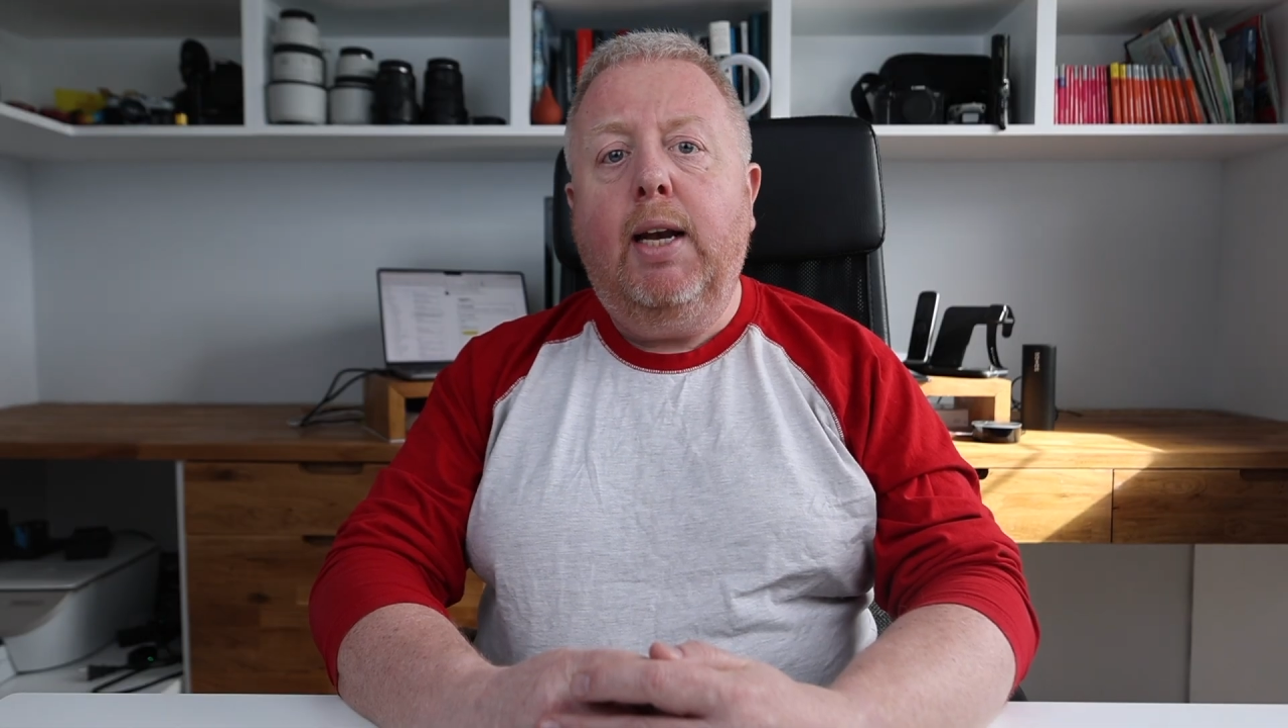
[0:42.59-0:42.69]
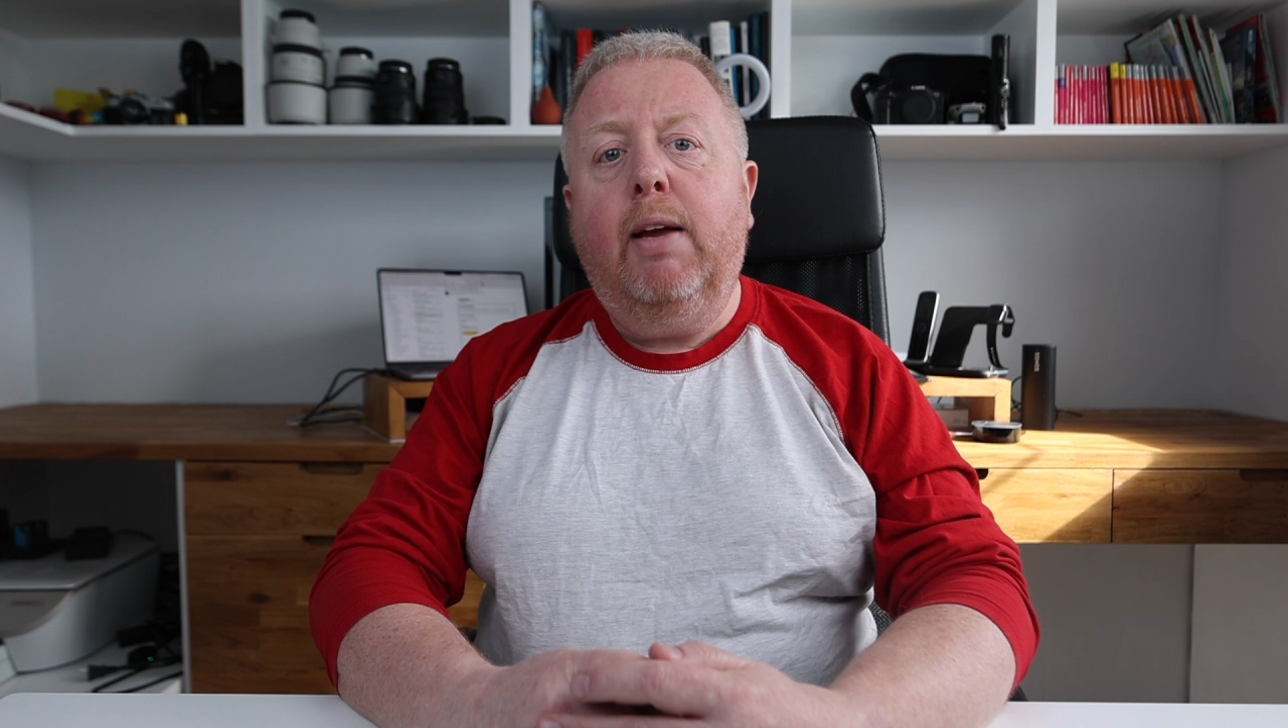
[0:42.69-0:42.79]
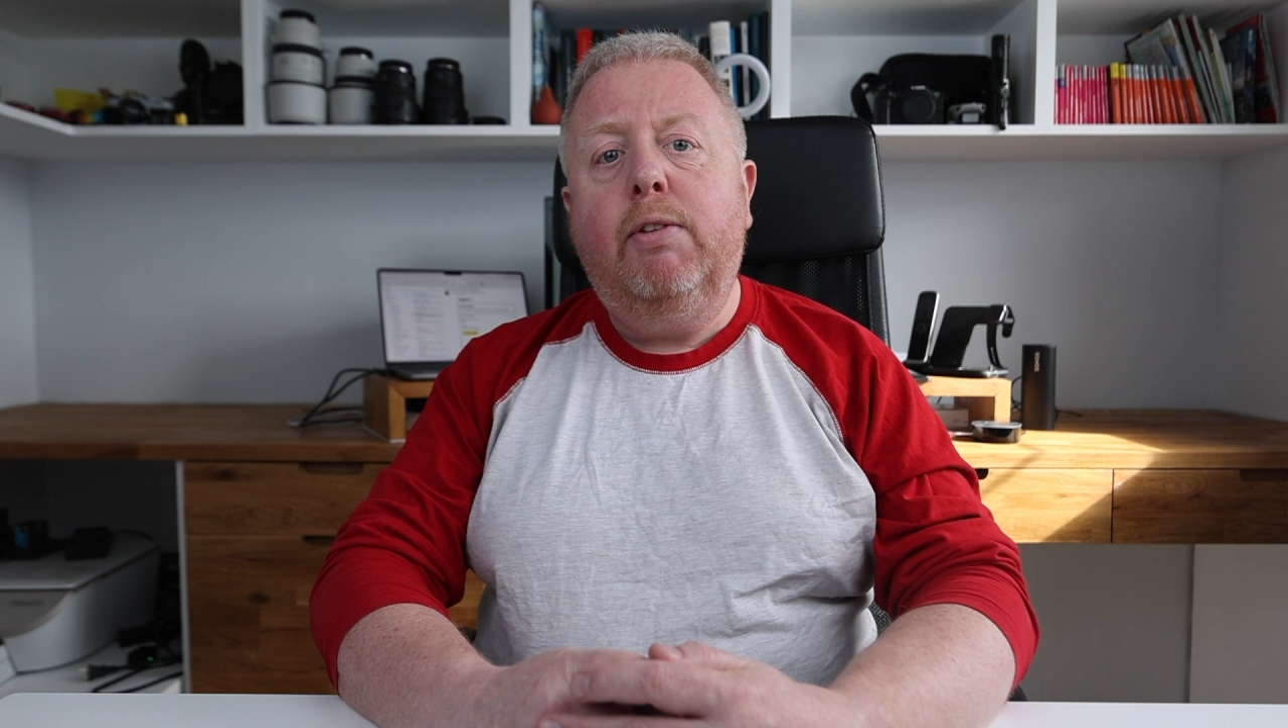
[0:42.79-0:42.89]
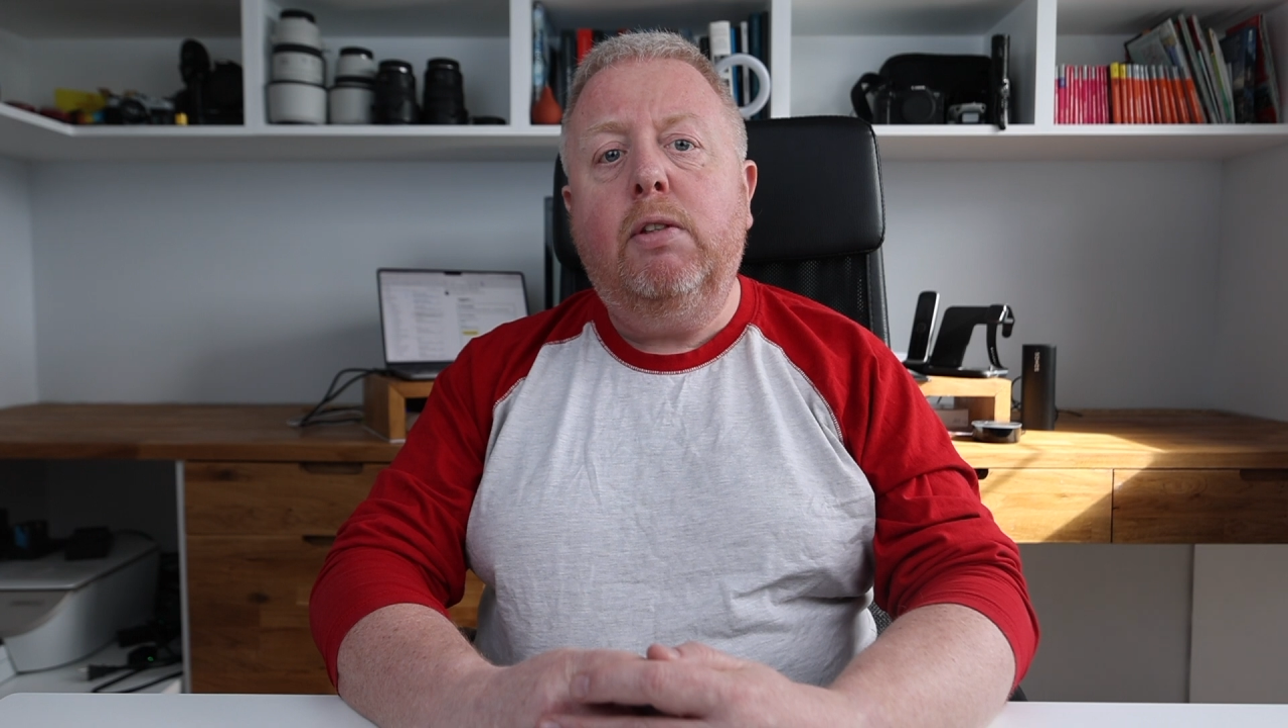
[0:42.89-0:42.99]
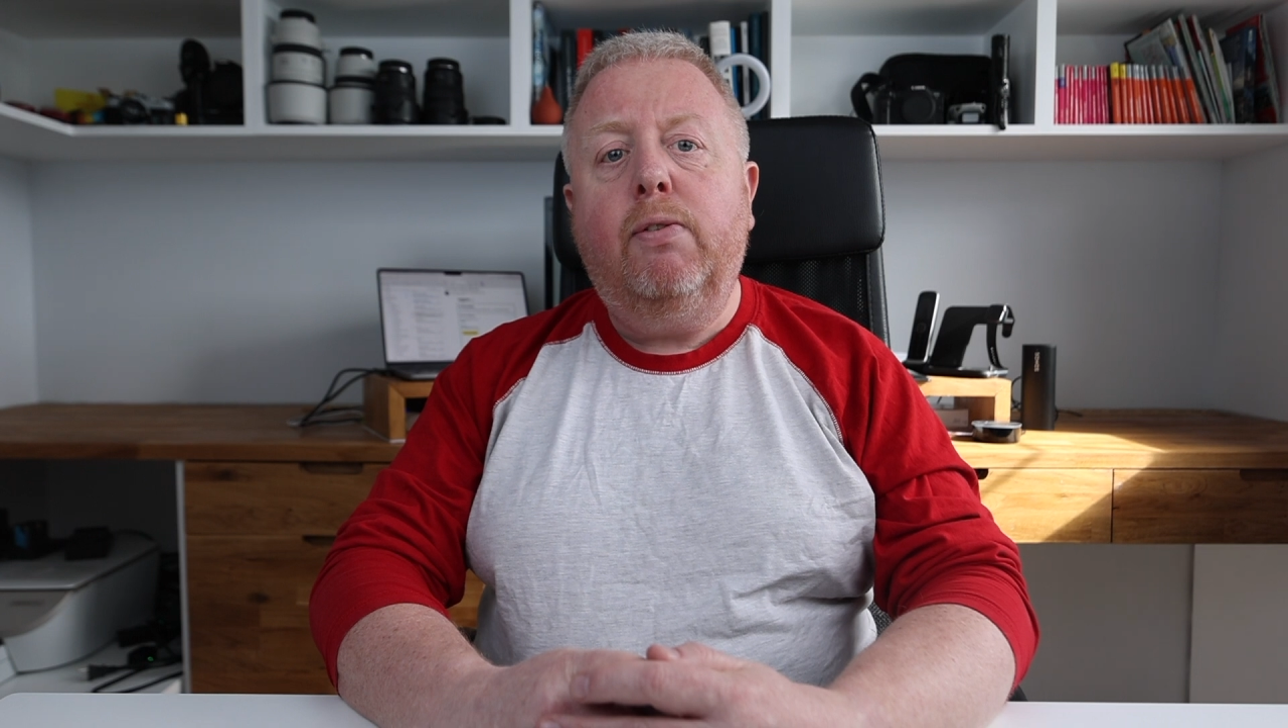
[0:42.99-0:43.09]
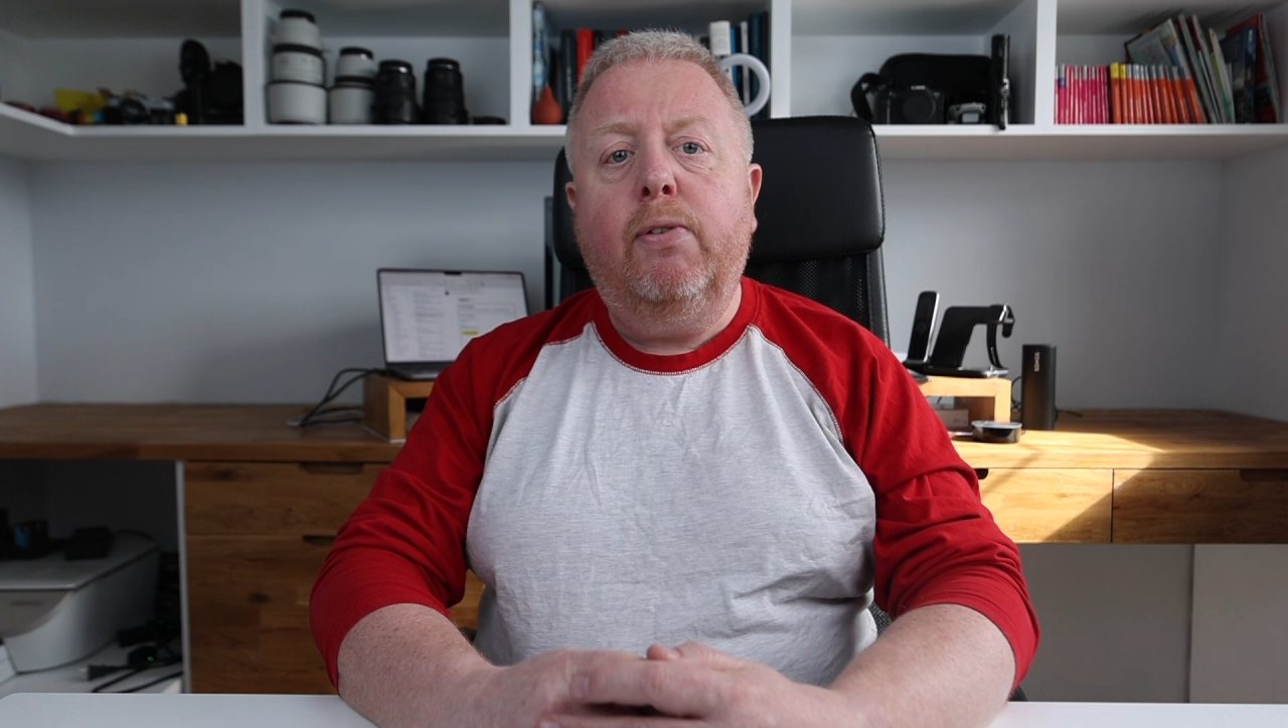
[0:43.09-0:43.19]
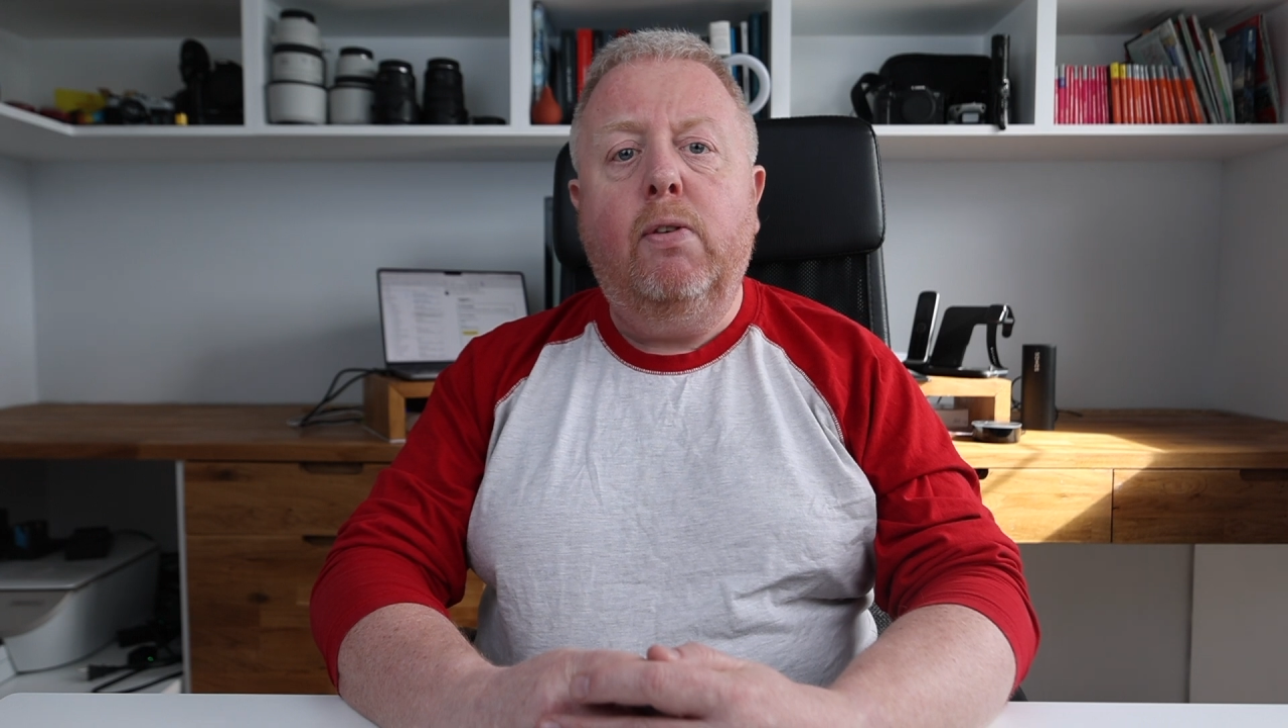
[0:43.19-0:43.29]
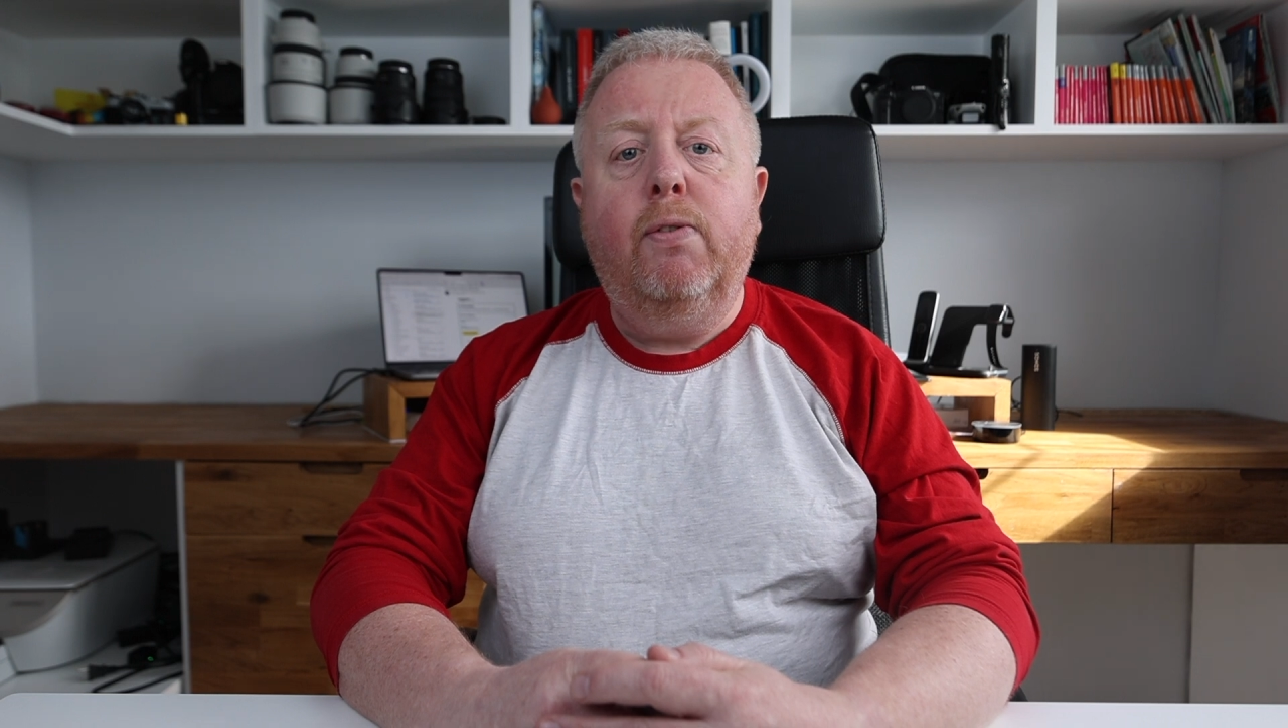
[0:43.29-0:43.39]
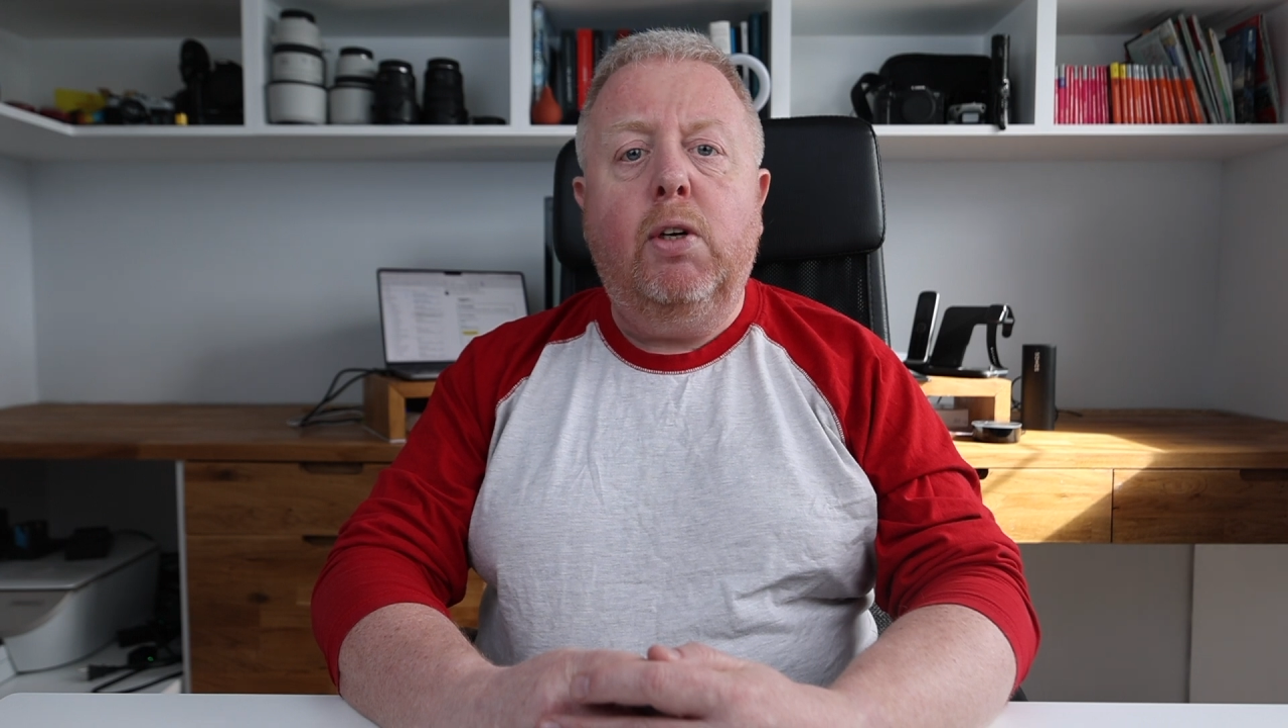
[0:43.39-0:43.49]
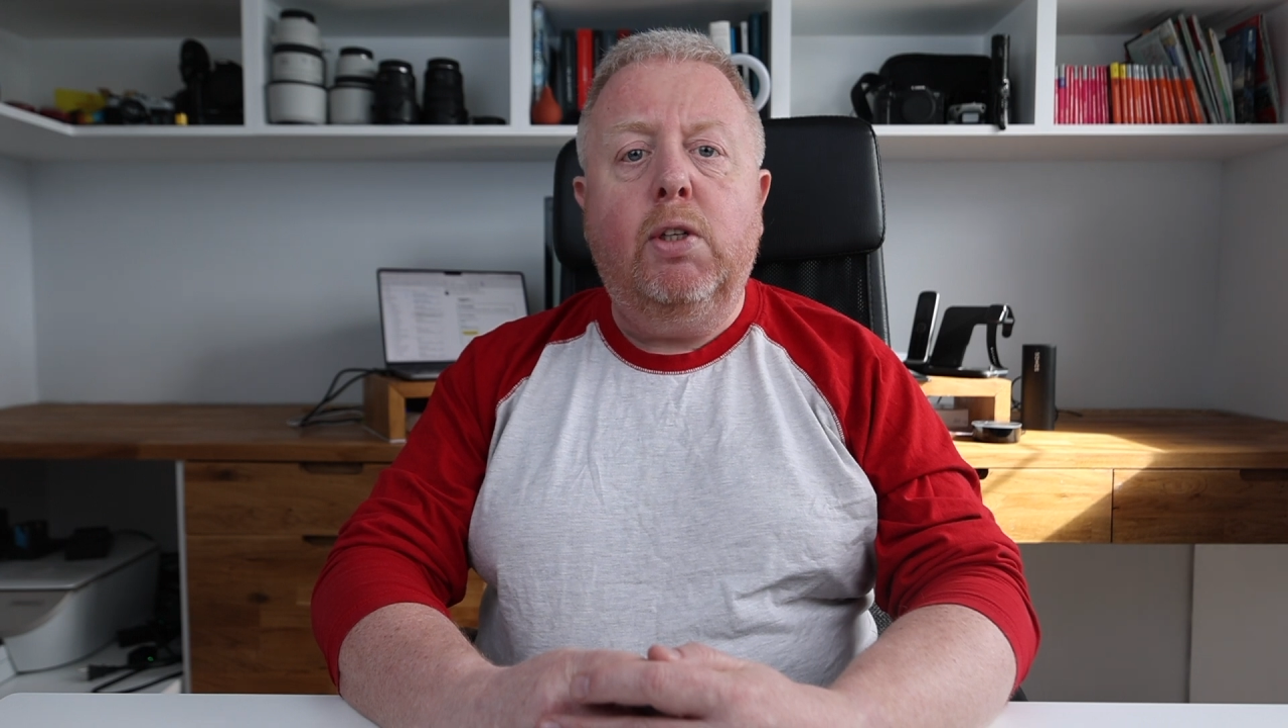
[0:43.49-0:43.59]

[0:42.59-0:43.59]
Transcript: and it gives you the full